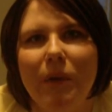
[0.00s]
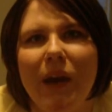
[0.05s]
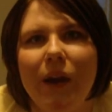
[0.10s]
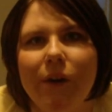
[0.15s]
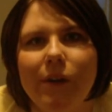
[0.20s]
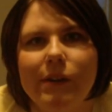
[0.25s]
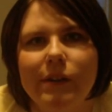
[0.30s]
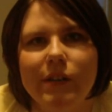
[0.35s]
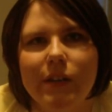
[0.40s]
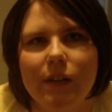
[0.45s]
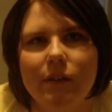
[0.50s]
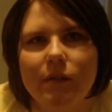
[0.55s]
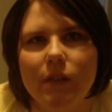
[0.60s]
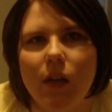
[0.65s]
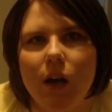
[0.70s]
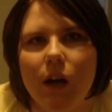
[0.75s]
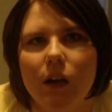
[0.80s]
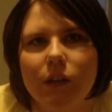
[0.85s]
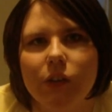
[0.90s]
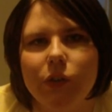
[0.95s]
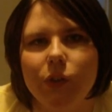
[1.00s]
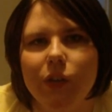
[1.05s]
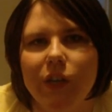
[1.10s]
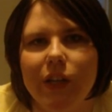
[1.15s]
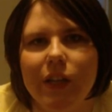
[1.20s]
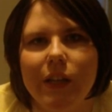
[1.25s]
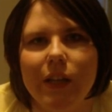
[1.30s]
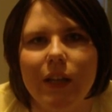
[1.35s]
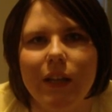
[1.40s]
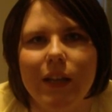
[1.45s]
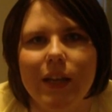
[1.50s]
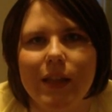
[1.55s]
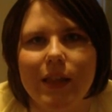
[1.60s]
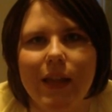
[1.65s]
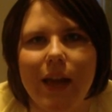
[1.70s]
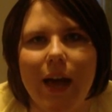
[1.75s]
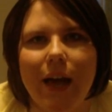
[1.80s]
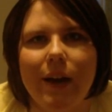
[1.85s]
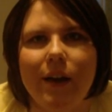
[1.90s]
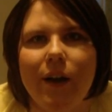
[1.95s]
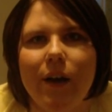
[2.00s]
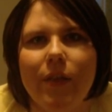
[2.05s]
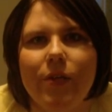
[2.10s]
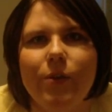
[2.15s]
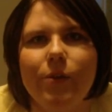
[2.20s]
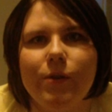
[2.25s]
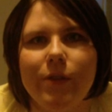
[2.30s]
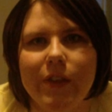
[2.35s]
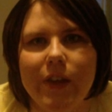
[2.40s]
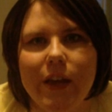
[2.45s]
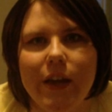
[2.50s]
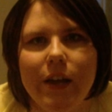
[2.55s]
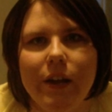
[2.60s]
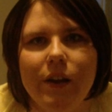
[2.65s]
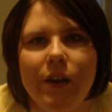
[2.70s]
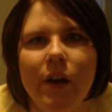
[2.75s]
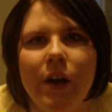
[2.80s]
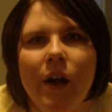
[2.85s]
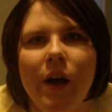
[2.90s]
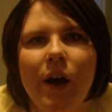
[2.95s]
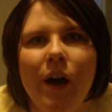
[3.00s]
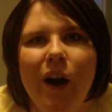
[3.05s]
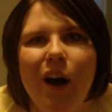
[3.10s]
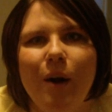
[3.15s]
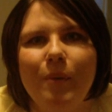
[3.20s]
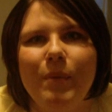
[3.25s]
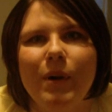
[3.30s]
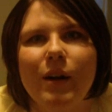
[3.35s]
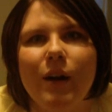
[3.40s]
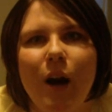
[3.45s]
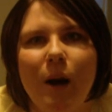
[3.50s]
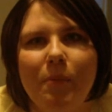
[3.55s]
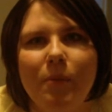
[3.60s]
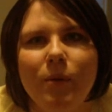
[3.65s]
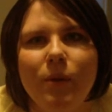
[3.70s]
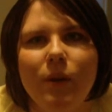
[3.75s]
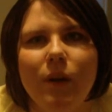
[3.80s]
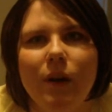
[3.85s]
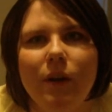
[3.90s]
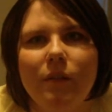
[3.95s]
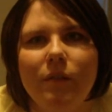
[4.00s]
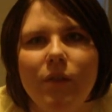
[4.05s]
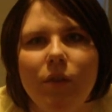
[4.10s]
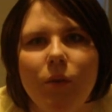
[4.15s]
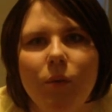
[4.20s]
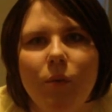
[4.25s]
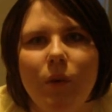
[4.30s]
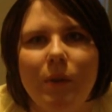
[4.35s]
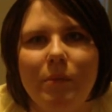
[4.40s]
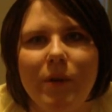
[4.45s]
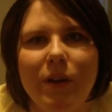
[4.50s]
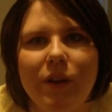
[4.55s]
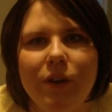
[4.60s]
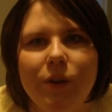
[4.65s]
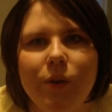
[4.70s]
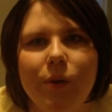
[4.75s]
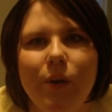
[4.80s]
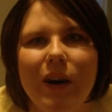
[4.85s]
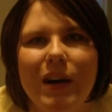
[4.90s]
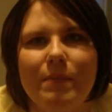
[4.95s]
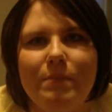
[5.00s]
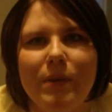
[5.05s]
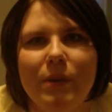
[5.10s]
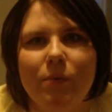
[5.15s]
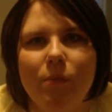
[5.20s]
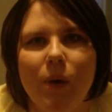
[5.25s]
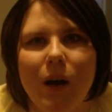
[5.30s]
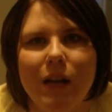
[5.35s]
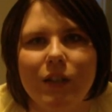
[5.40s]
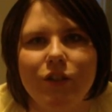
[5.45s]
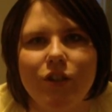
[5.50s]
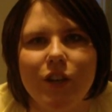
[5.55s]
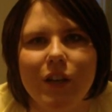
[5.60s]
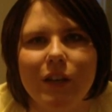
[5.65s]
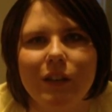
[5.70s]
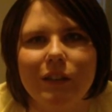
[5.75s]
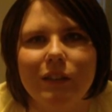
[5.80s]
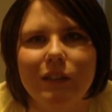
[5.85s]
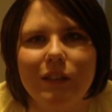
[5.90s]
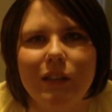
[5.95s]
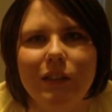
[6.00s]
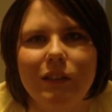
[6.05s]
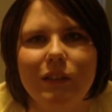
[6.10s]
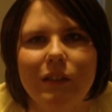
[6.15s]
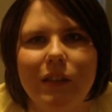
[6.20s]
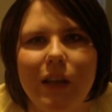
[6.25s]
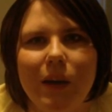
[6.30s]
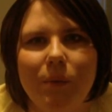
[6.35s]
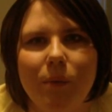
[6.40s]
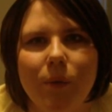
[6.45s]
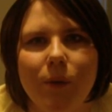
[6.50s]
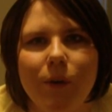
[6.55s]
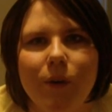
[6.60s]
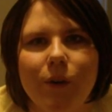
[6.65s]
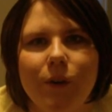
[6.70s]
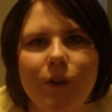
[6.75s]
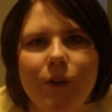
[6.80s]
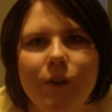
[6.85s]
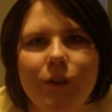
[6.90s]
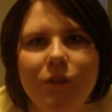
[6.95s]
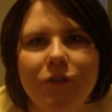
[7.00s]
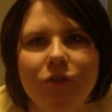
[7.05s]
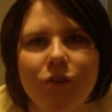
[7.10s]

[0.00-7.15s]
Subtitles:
parenting vlogs or anything like that, other than a couple of the women who I've been watching since they were